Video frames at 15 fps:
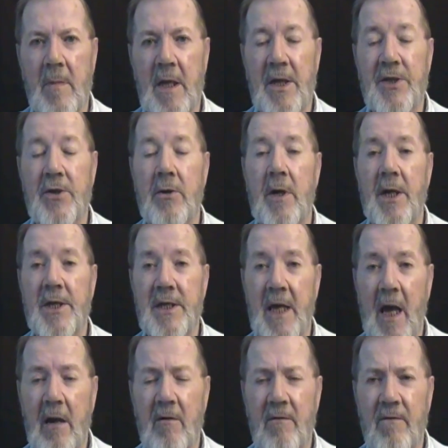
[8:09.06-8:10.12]
Is there any
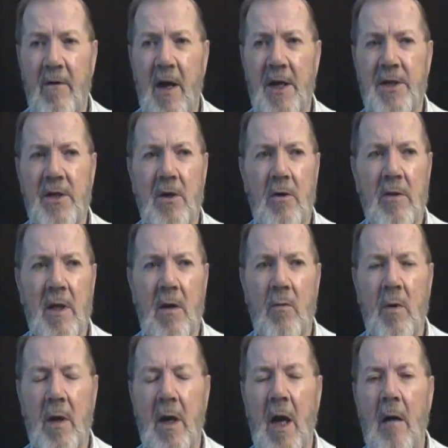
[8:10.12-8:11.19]
sacrifice, though, that
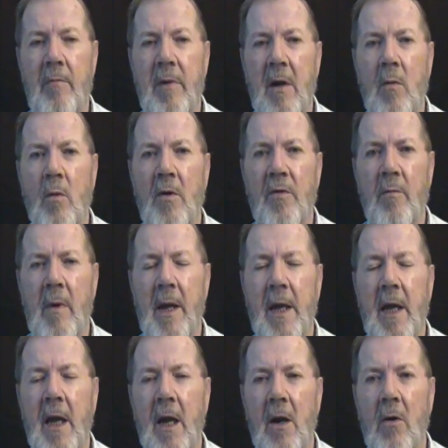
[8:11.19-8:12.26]
would not be worth
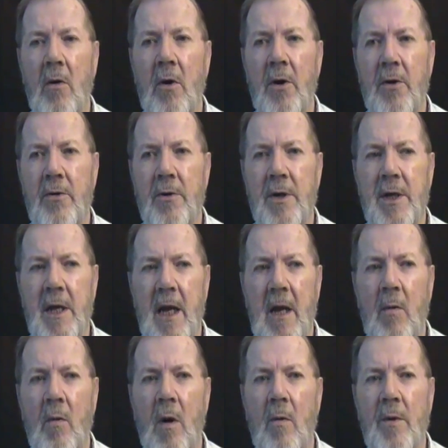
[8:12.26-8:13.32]
making in order to
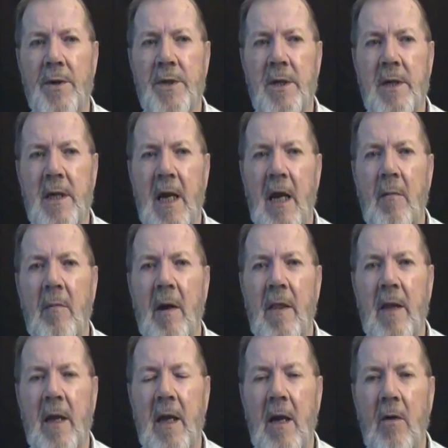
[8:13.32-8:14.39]
attain what was attained by
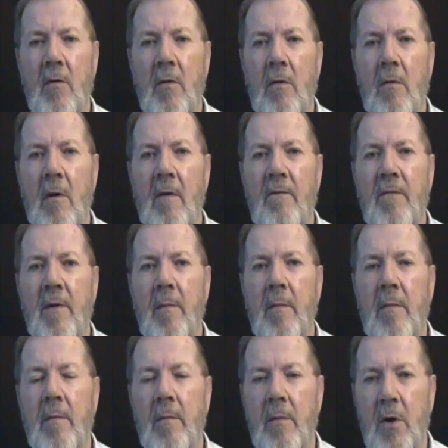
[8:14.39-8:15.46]
the hero of the
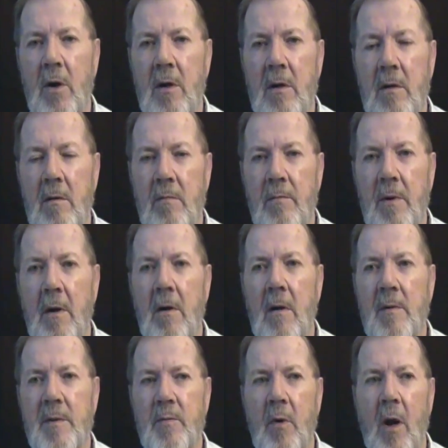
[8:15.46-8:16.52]
book,
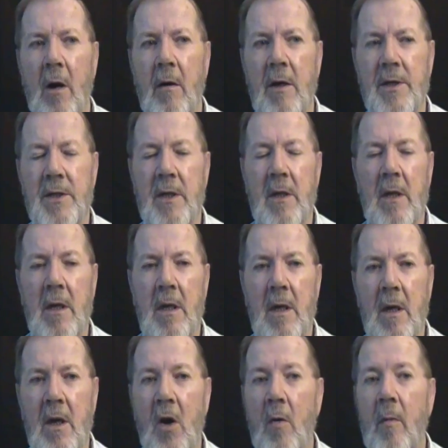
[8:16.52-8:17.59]
Pilgrim's Progress,
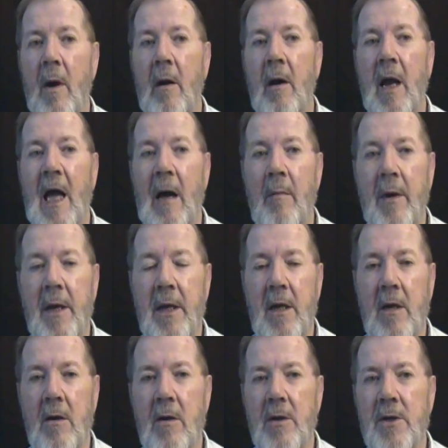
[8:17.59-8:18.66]
no matter how many
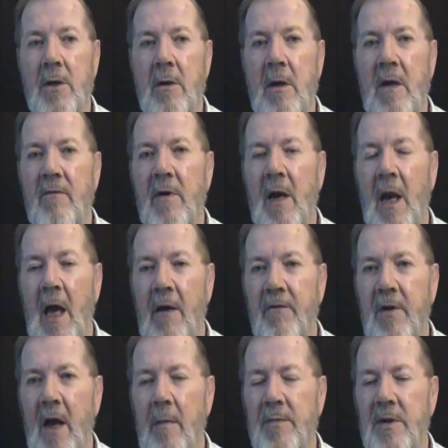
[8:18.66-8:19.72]
years or even
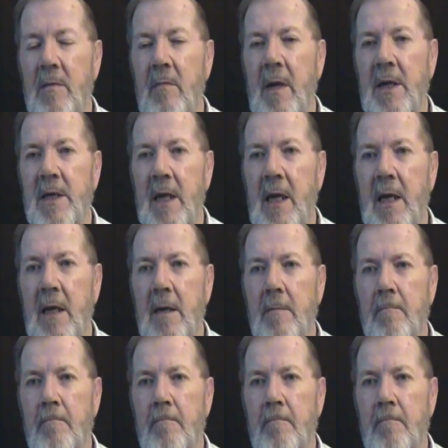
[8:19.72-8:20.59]
lifetimes it may take?